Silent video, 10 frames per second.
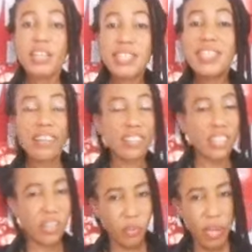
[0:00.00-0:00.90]
This guy
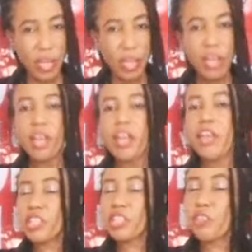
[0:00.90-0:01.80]
is everywhere.
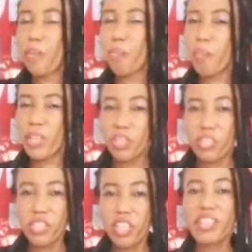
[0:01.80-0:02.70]
He uses different
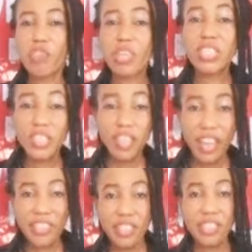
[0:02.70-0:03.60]
pictures. He tricks
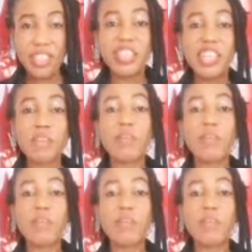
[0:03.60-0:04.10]
ladies in